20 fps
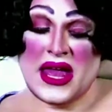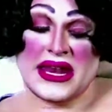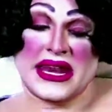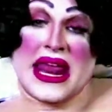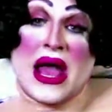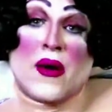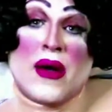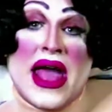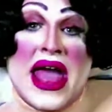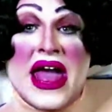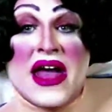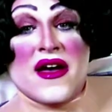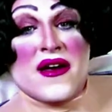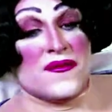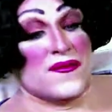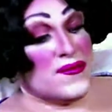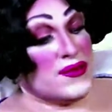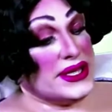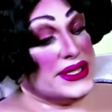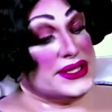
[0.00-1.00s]
Now,
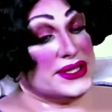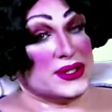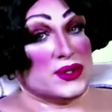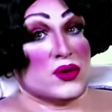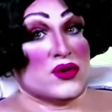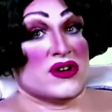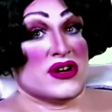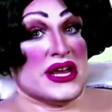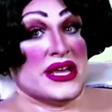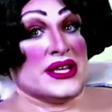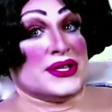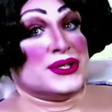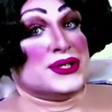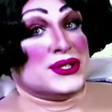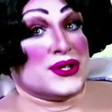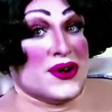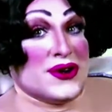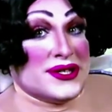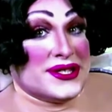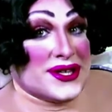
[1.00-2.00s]
every story
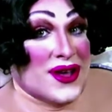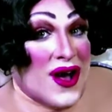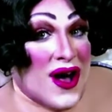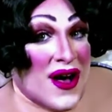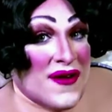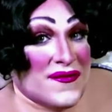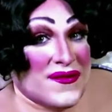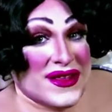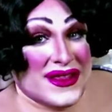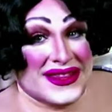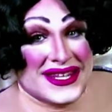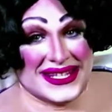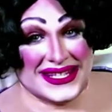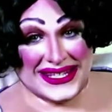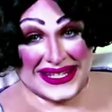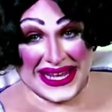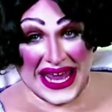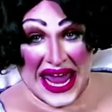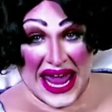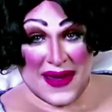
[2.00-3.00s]
starts off the
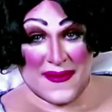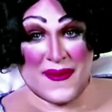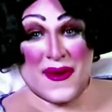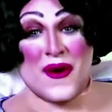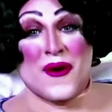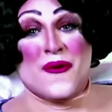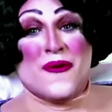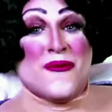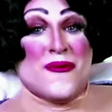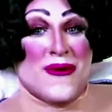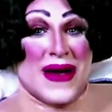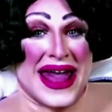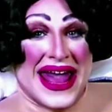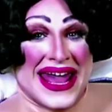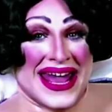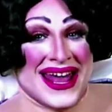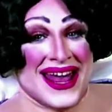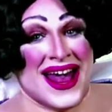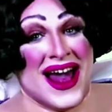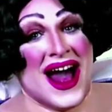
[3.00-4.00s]
same
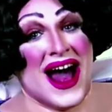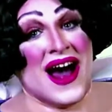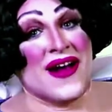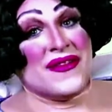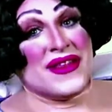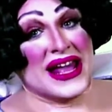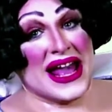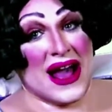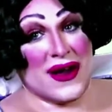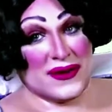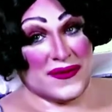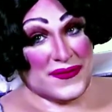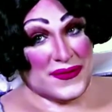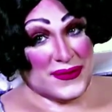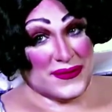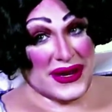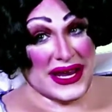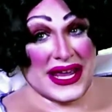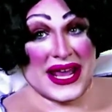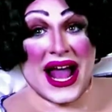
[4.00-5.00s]
way. On the count of
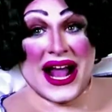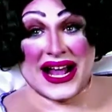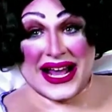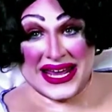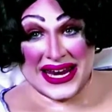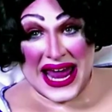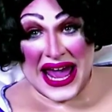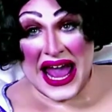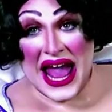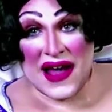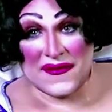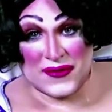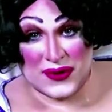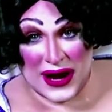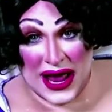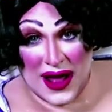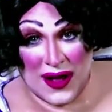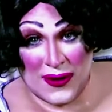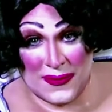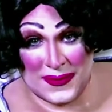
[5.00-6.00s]
3, can I have your
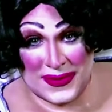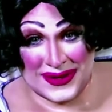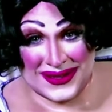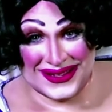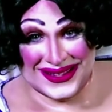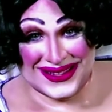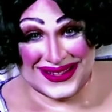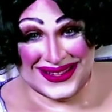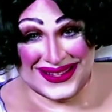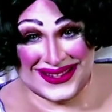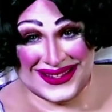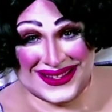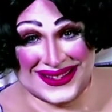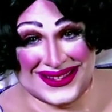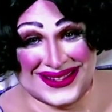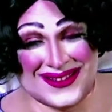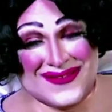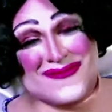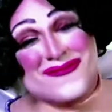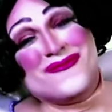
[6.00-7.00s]
help?
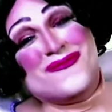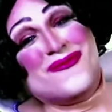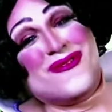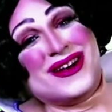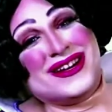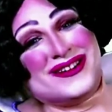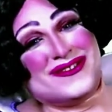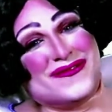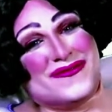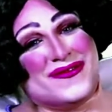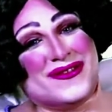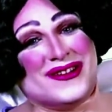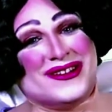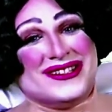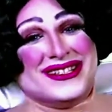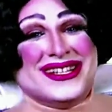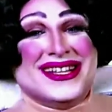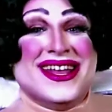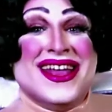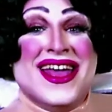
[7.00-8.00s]

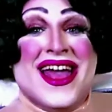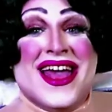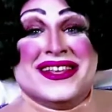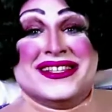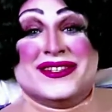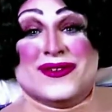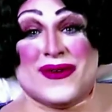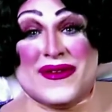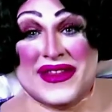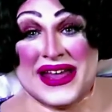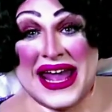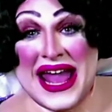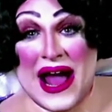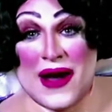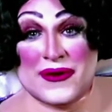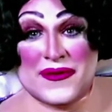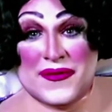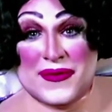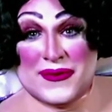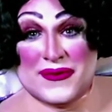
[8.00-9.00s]
Wonderful. So on the
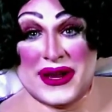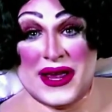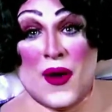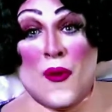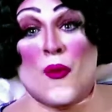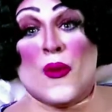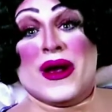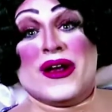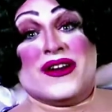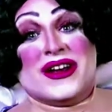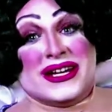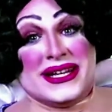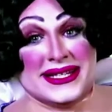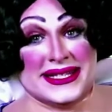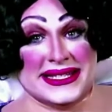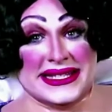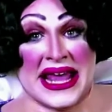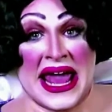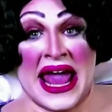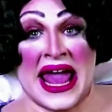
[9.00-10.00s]
count of 3, we're going to
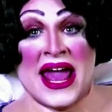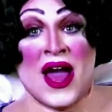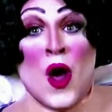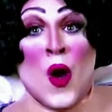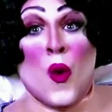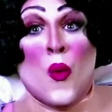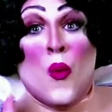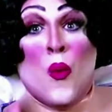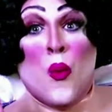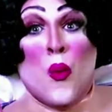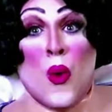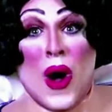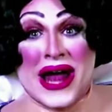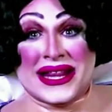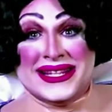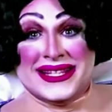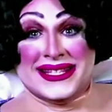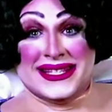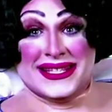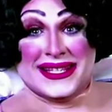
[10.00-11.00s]
say,
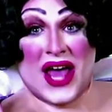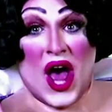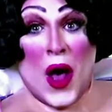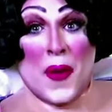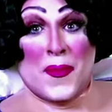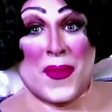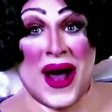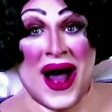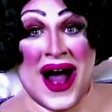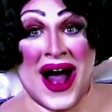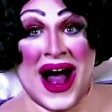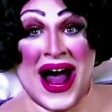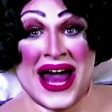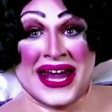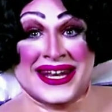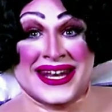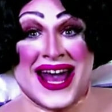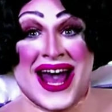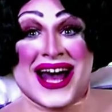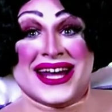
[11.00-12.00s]
once
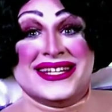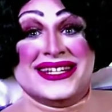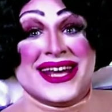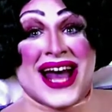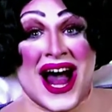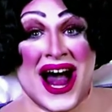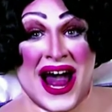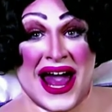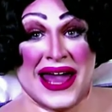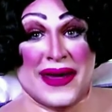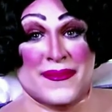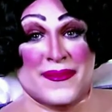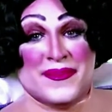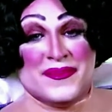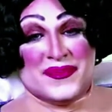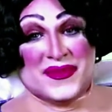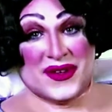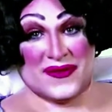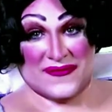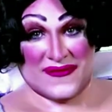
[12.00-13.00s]
upon a time.
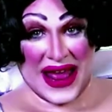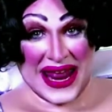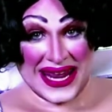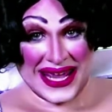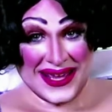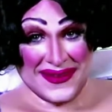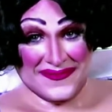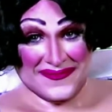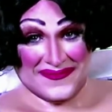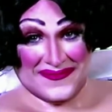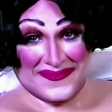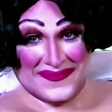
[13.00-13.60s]
Ready?